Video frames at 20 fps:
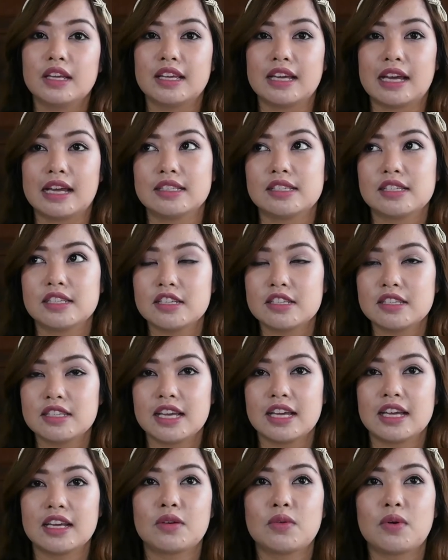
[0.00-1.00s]
yeah it's gonna
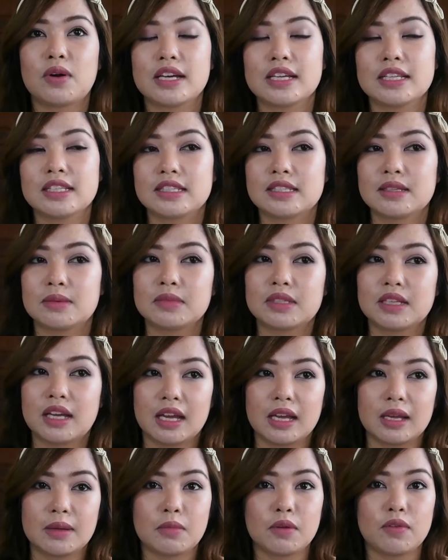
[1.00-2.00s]
take quite some
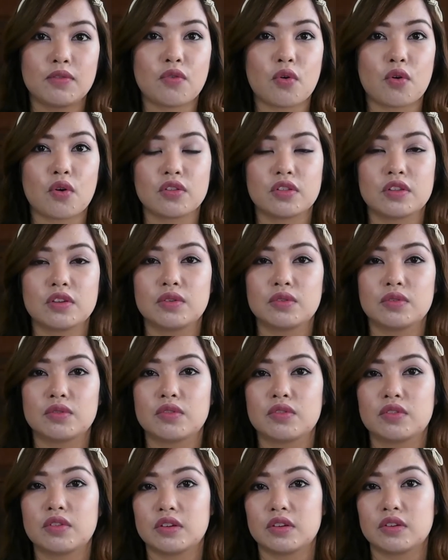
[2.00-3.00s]
time before the
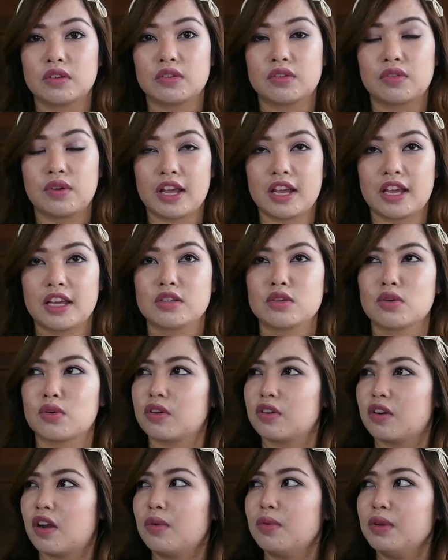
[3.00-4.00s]
the grades
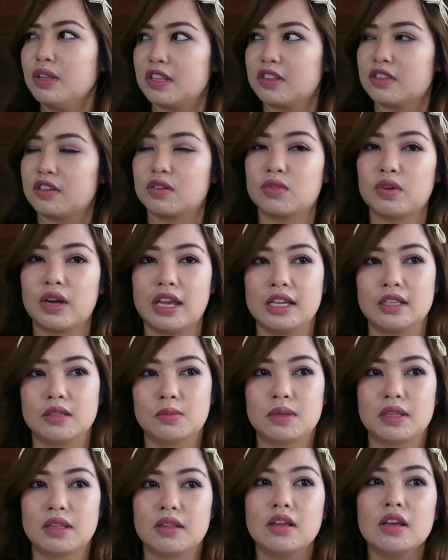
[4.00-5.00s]
or not really the grades but